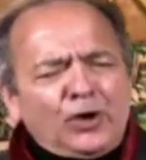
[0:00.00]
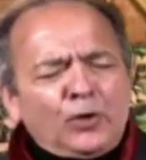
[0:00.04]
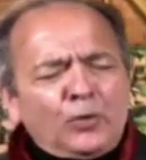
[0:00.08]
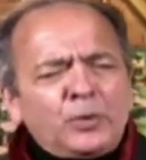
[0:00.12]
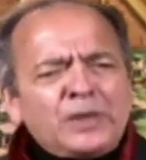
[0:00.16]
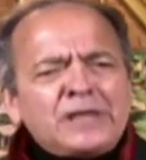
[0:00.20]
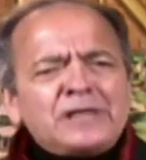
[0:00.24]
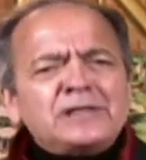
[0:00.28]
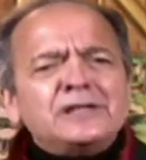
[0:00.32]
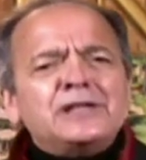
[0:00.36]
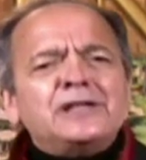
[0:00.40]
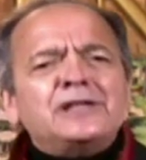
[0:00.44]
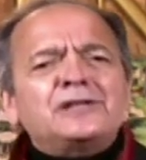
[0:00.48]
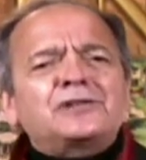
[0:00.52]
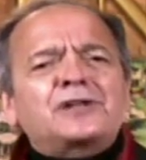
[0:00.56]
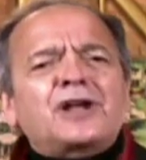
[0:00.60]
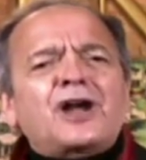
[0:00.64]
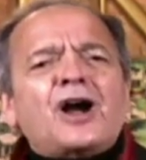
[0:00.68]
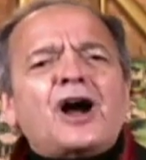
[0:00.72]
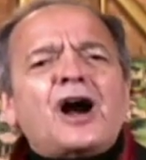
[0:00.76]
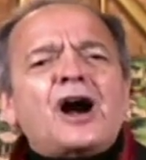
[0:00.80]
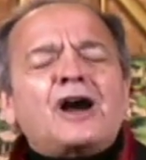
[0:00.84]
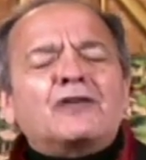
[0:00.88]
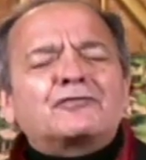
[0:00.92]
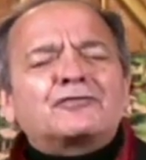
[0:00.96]
You know, we
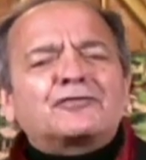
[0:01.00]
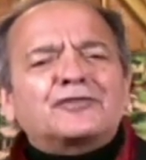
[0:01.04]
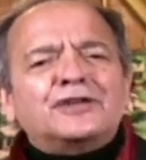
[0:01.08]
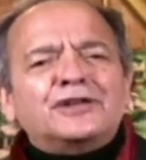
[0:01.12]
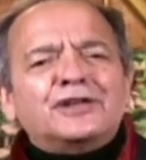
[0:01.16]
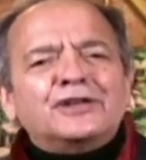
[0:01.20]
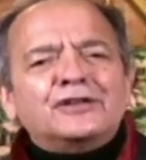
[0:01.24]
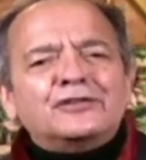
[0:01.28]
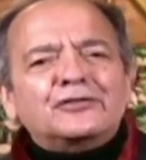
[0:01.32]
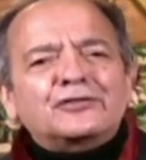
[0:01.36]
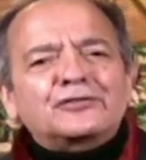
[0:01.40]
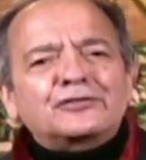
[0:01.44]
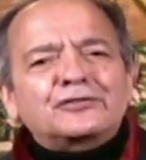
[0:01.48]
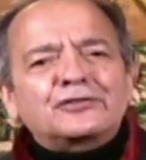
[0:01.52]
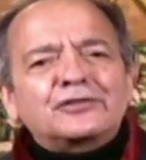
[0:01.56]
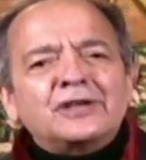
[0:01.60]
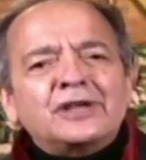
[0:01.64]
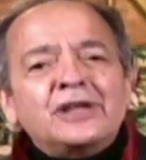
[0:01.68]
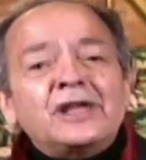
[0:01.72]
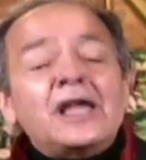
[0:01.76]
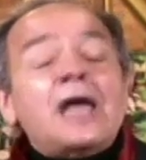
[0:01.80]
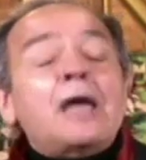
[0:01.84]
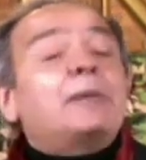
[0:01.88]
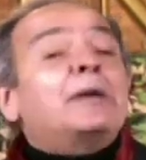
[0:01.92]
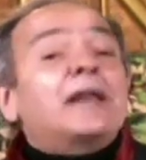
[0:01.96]
need
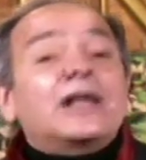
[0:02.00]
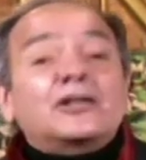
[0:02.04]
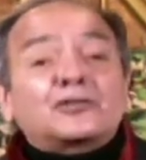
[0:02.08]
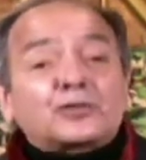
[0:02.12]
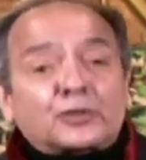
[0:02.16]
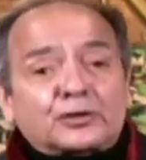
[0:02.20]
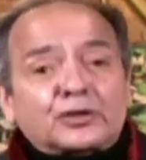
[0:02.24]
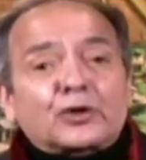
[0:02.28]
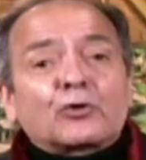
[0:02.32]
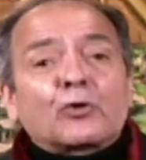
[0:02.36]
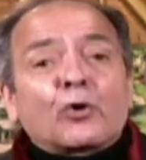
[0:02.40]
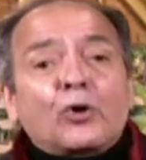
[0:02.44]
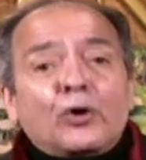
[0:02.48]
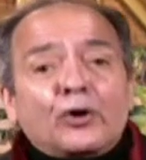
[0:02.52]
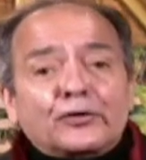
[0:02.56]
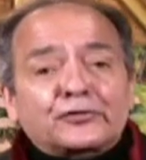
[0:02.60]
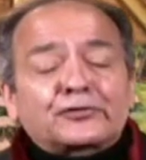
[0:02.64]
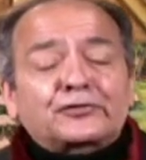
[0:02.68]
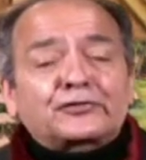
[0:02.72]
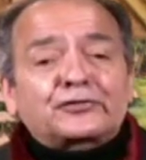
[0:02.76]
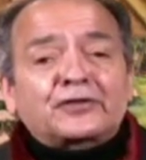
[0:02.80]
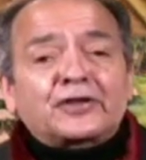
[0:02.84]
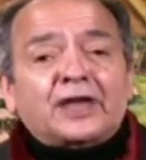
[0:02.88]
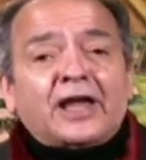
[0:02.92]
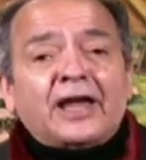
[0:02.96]
confidence. I mean, that's what they're
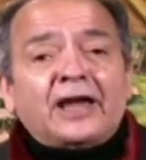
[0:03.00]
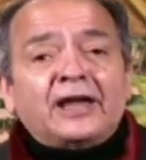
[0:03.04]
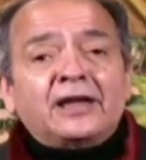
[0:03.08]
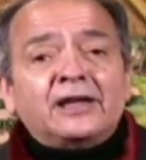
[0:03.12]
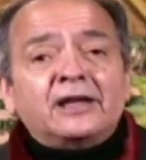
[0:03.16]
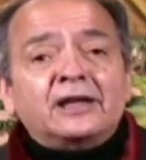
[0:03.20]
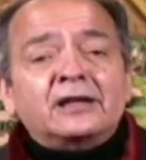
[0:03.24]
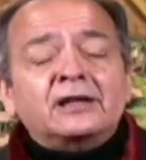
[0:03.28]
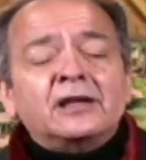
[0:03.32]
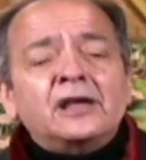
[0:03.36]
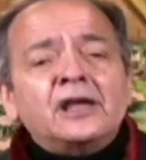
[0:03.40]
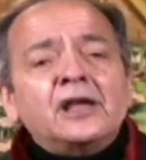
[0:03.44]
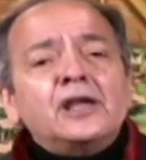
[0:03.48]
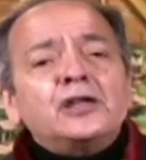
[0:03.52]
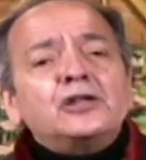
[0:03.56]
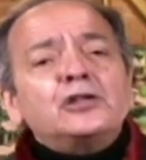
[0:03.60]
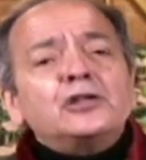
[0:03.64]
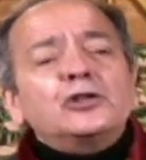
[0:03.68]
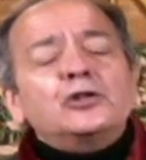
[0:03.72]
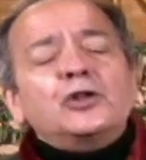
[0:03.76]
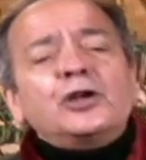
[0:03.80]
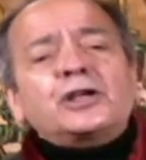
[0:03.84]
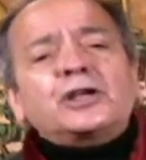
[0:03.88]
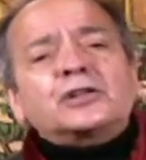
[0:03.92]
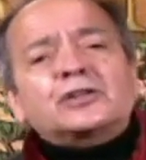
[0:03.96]
all saying.
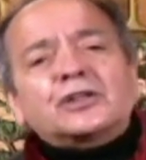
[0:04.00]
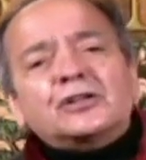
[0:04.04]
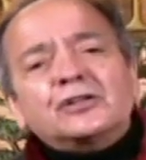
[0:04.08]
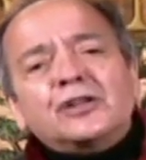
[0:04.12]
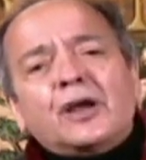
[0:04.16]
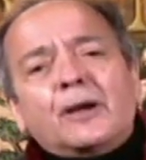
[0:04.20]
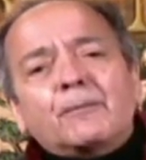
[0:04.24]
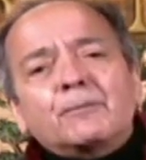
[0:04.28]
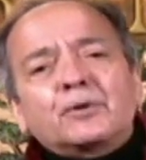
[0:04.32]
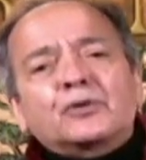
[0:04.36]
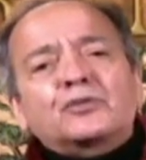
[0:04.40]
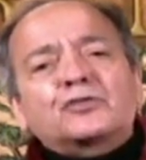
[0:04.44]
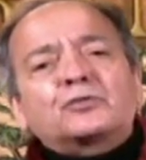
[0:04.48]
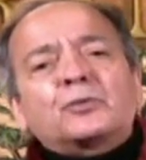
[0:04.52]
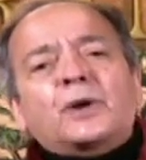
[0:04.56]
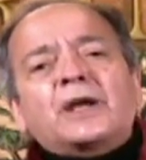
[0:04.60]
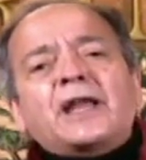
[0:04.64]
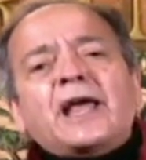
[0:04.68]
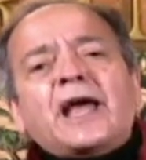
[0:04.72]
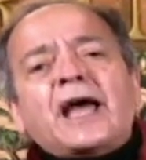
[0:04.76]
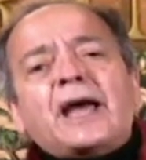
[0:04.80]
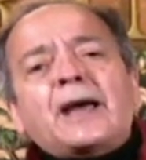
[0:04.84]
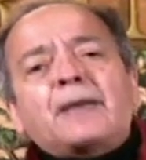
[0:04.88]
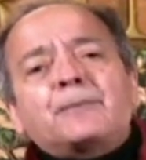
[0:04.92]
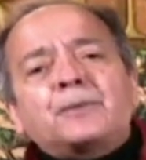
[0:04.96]
You look at the
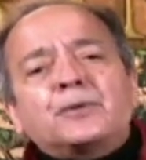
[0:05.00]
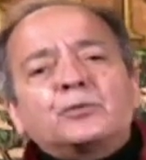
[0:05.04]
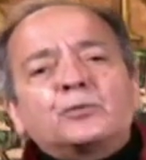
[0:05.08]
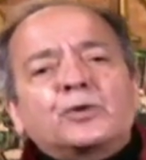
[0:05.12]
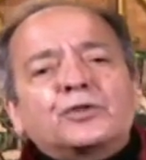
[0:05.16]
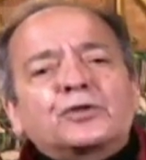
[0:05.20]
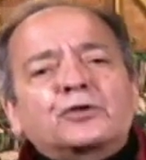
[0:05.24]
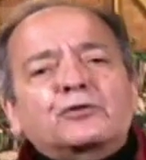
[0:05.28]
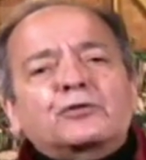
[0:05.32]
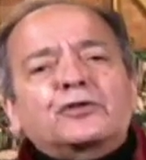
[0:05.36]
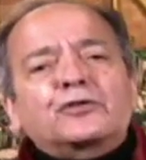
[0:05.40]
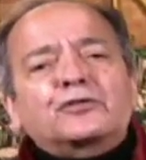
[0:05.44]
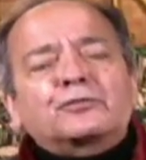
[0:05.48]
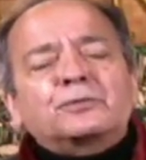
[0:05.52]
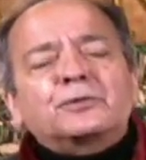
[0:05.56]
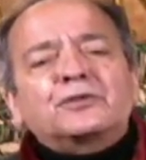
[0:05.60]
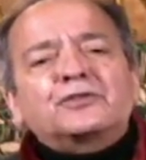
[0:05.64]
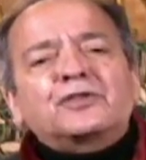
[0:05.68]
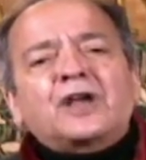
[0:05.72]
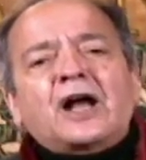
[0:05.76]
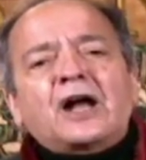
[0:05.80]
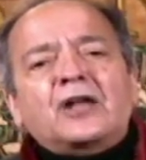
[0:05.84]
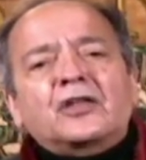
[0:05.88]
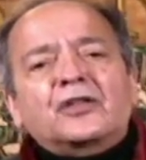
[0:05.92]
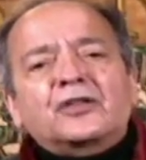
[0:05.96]
numbers, what happened with the
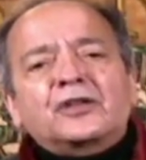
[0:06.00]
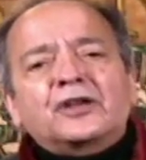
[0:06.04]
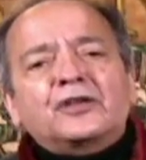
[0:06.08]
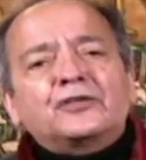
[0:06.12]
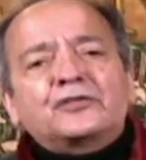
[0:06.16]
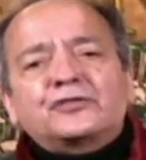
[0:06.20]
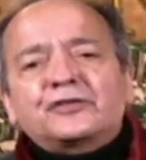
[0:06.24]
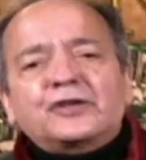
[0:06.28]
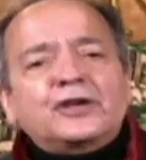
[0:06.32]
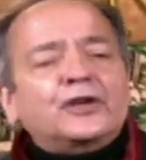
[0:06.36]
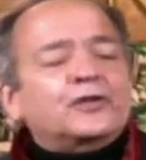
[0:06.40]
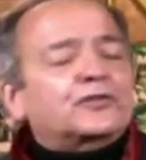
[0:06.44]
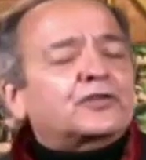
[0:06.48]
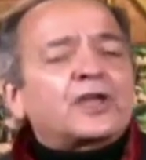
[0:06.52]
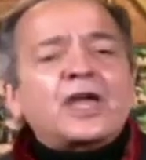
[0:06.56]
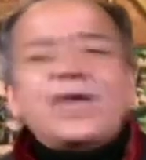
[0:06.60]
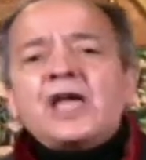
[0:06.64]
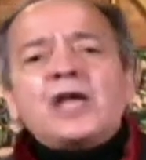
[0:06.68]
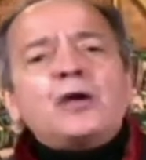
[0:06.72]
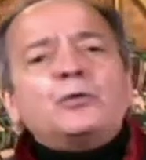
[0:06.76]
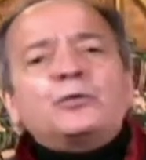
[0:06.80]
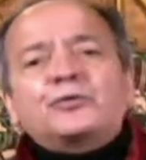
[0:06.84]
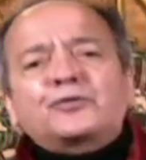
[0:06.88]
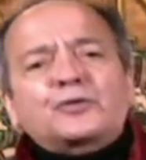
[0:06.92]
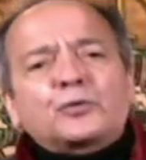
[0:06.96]
Christmas holiday
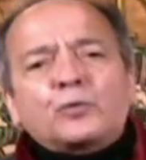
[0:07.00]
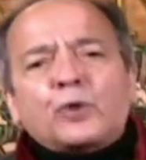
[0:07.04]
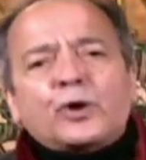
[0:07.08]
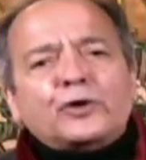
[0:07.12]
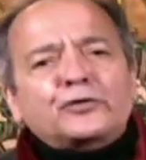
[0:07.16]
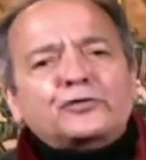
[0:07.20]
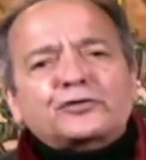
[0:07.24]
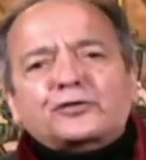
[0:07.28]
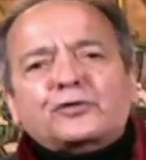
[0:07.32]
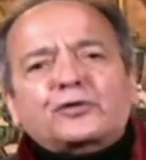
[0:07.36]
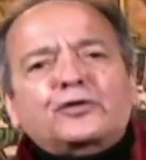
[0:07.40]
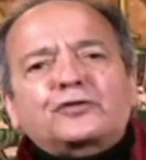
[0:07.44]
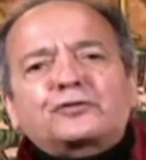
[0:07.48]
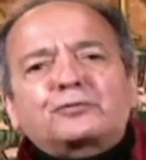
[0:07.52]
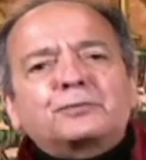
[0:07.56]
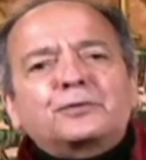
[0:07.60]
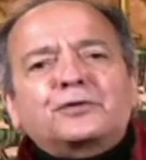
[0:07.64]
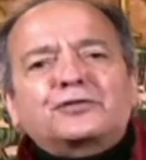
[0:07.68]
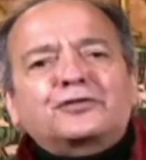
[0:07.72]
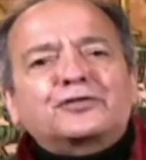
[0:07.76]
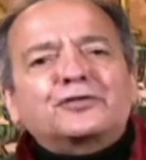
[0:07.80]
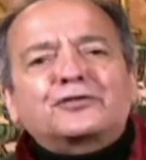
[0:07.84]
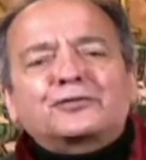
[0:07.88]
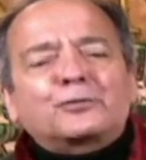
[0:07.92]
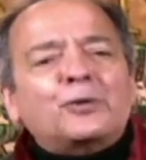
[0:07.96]
sales. It was the worst
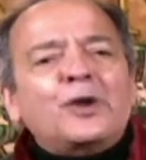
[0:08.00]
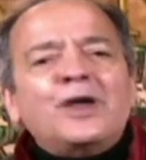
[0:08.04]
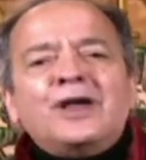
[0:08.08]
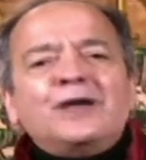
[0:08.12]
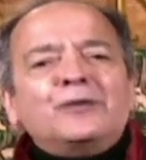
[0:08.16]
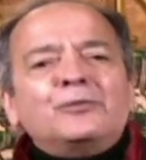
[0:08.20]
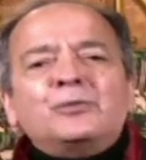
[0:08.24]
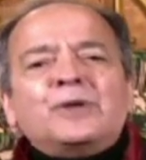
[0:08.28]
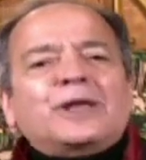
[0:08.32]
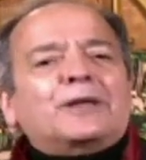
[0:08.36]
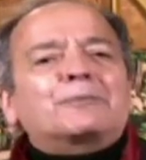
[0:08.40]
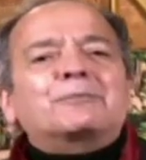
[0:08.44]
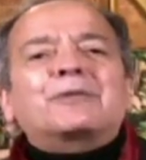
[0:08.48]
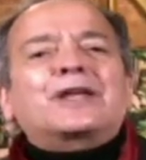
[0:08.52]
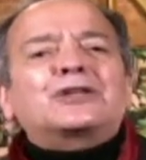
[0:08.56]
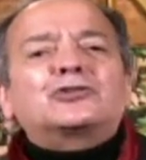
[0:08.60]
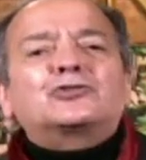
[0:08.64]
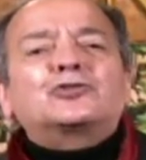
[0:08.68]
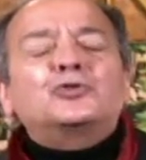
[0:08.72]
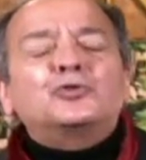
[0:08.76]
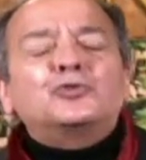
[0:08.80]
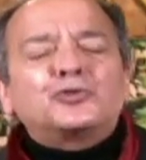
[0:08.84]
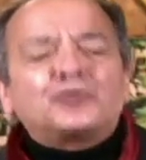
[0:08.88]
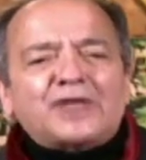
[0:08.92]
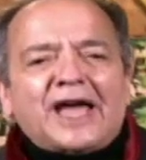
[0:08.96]
Christmas since, well,
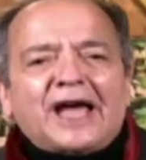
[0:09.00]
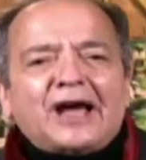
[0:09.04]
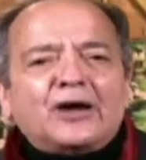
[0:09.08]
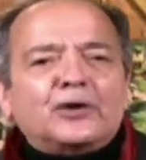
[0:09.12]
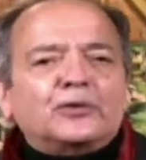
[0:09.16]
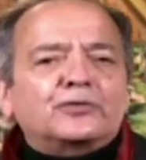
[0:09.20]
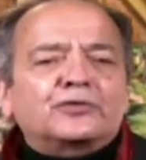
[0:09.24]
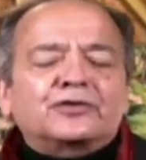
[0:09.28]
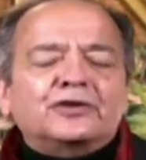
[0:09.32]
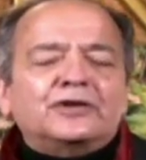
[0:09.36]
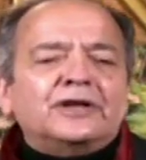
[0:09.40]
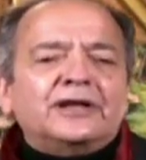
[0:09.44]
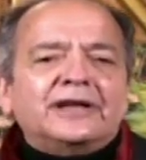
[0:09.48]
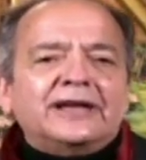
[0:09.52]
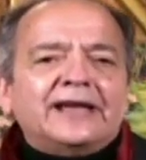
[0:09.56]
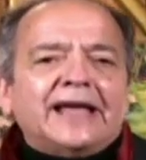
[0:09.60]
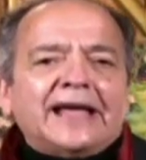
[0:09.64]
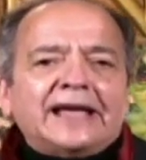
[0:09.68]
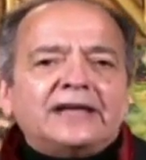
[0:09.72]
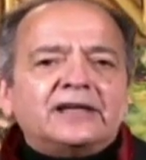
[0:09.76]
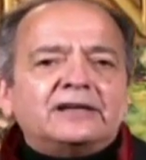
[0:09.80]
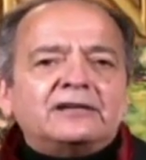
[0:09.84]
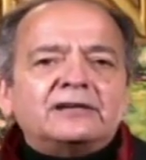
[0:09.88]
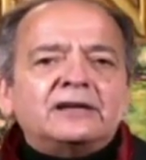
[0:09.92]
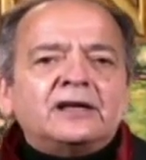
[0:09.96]
like
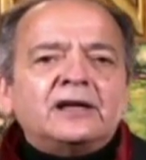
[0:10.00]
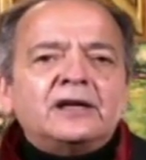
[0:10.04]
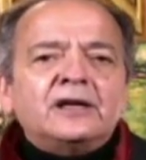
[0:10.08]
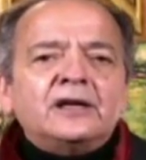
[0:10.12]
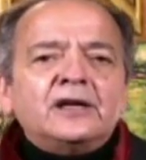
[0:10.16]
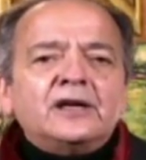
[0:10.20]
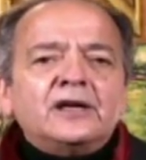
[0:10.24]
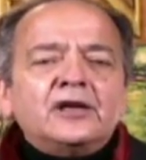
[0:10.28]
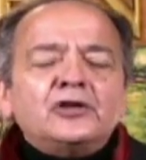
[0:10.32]
2008.